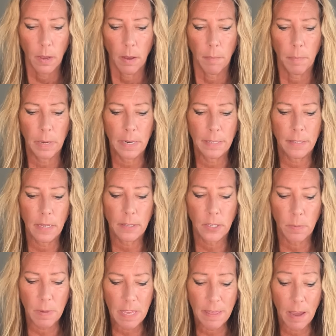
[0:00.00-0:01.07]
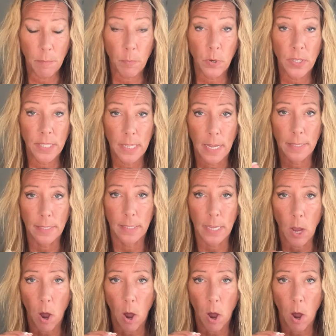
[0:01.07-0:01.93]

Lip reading: But to me, that presents the